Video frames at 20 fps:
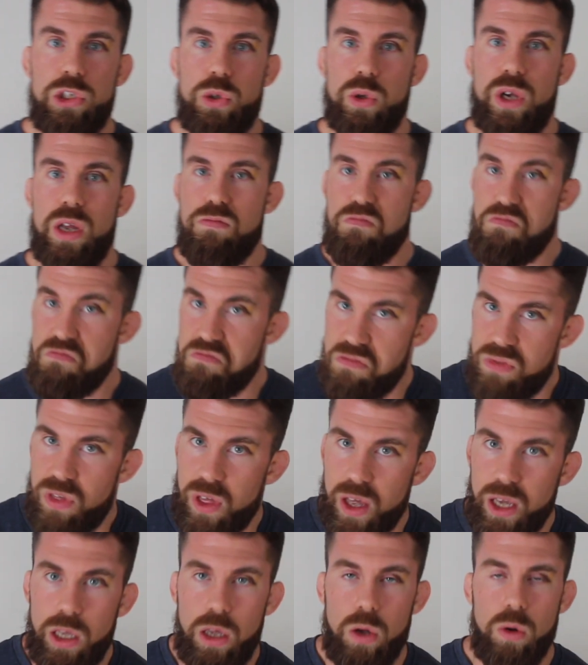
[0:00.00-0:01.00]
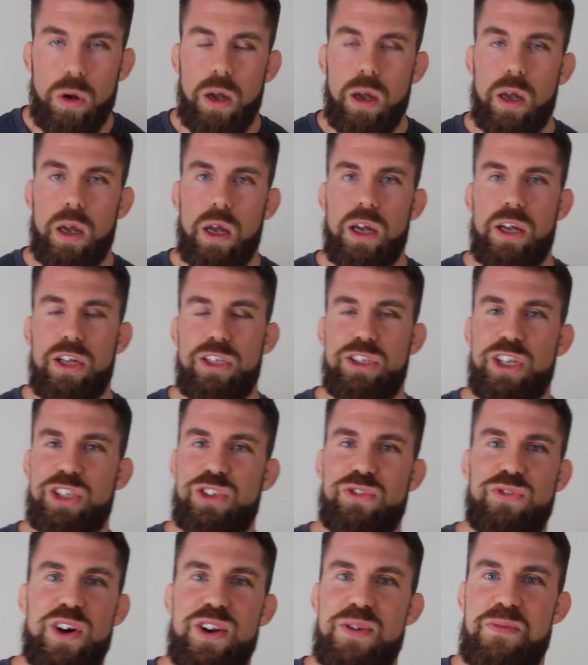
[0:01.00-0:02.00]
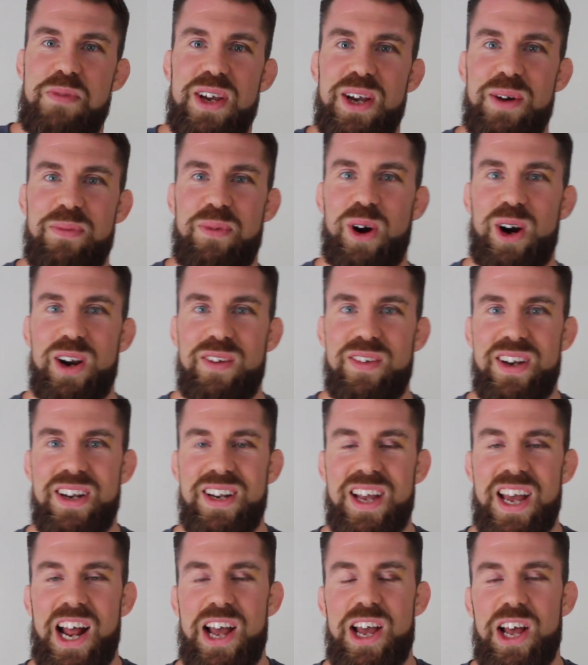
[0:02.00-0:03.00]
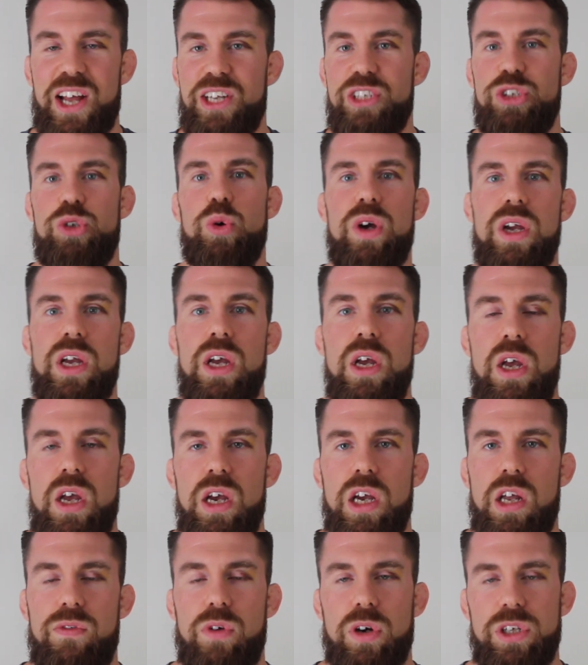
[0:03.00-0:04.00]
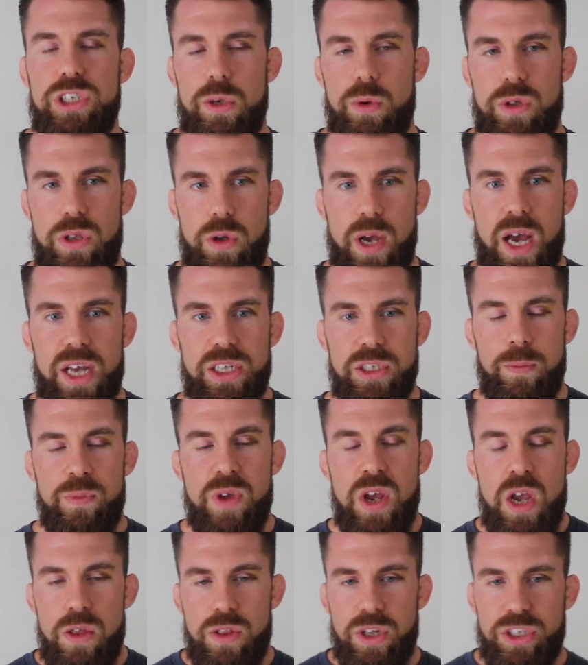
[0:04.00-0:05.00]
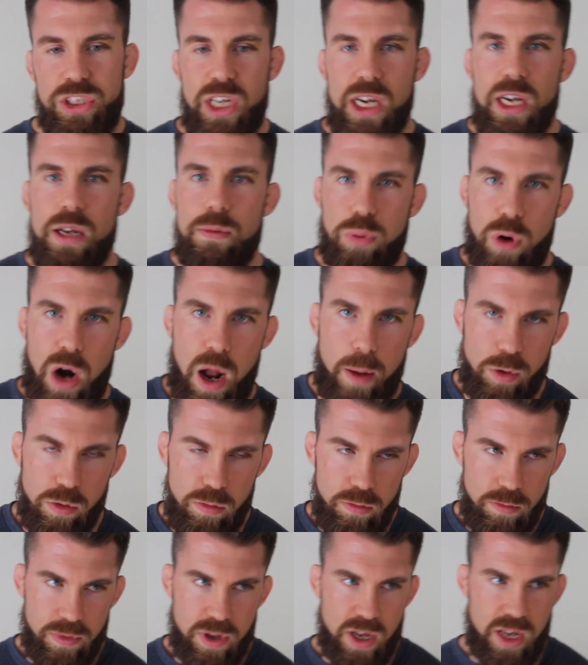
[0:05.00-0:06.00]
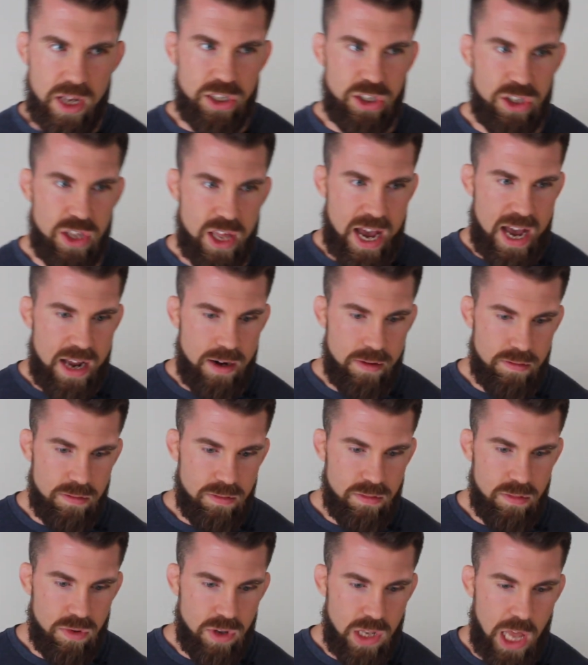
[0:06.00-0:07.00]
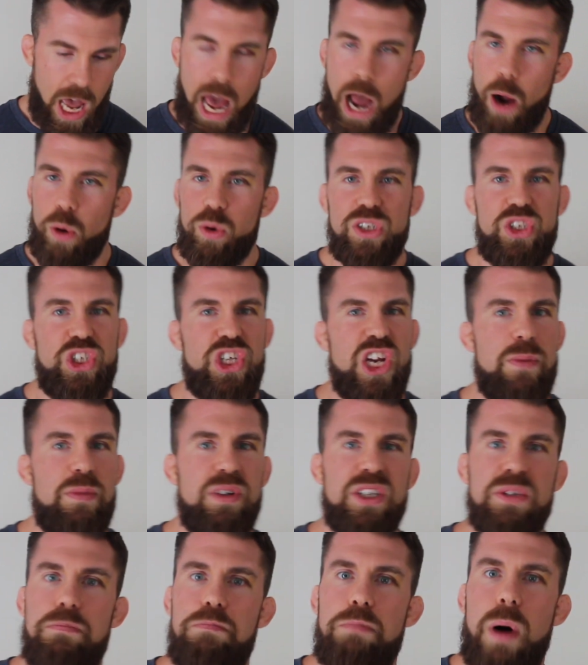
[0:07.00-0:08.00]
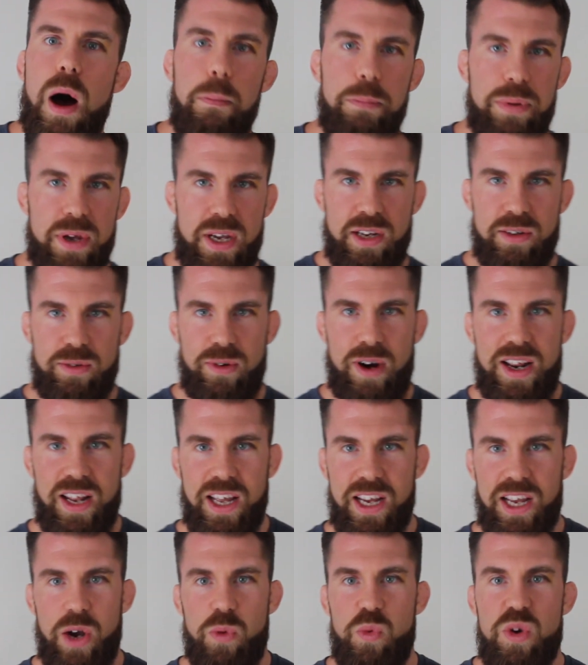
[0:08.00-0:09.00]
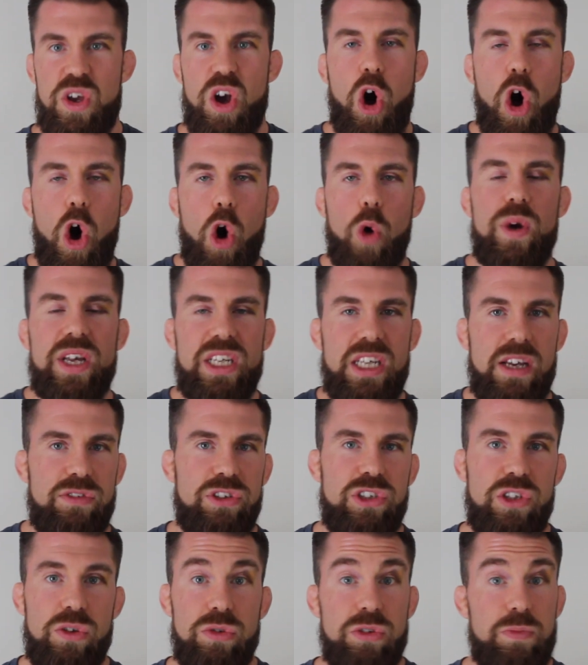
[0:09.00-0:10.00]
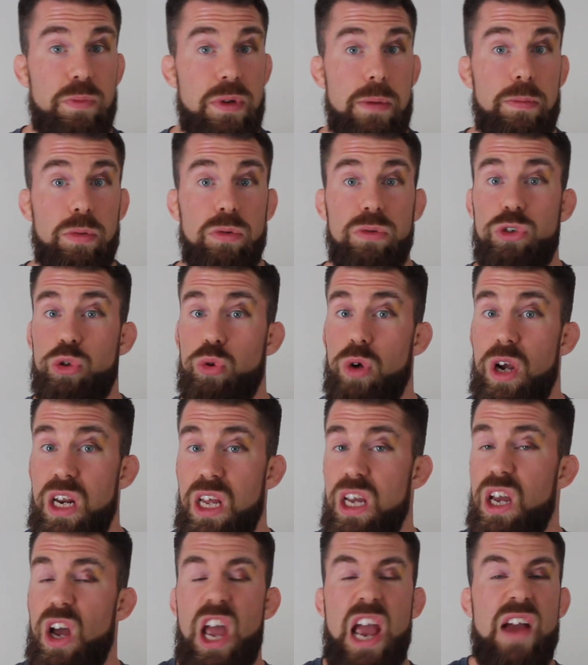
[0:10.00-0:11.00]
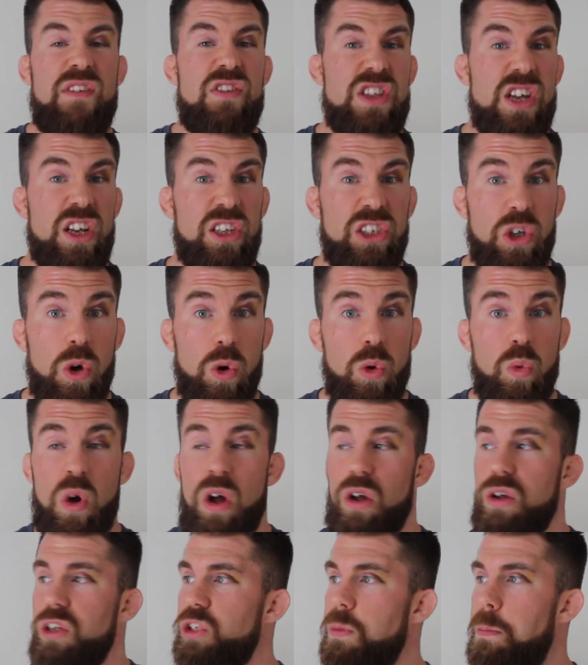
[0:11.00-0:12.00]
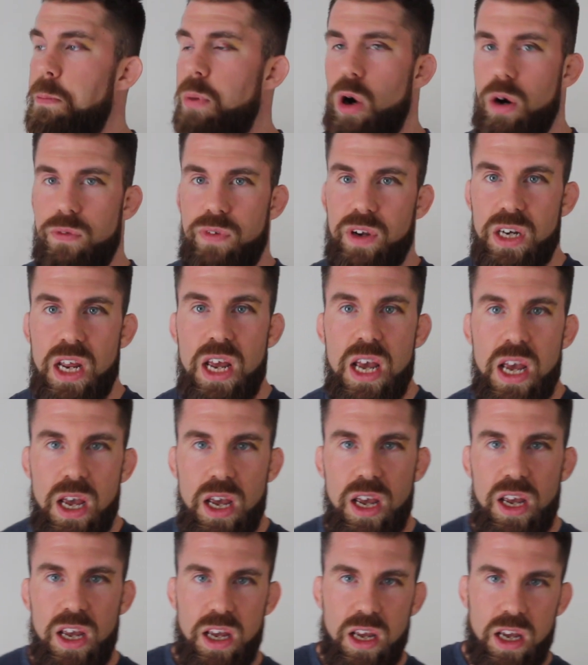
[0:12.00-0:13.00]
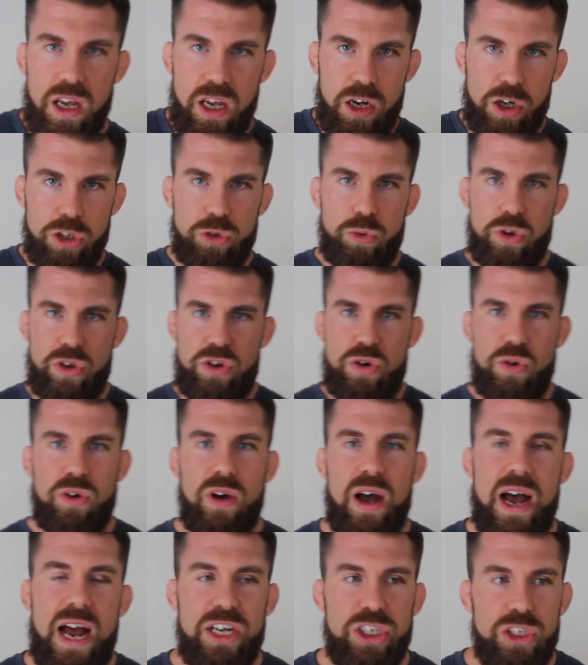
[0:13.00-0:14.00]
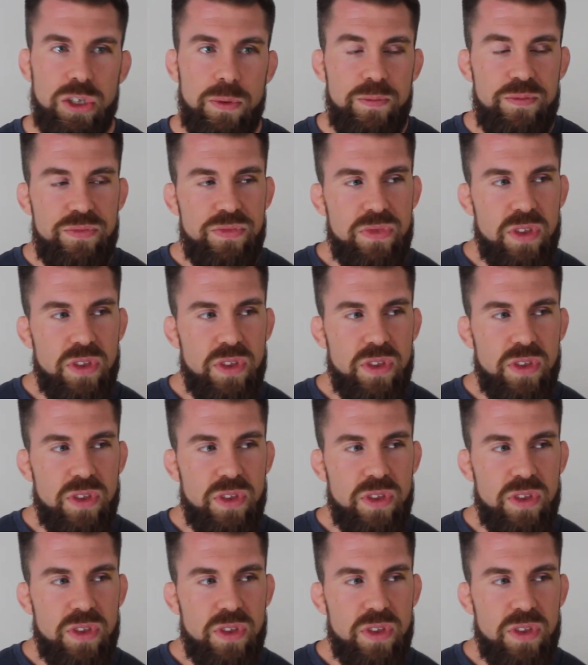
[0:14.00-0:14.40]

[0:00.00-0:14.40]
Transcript: So again, thank you. I, it's it's fun being a part of it, and I, I enjoy conversing with you guys. The second problem is that our gym is bumping, right? Like we always have students, people training, everything's going well, it's perfect. Here's where the two clash.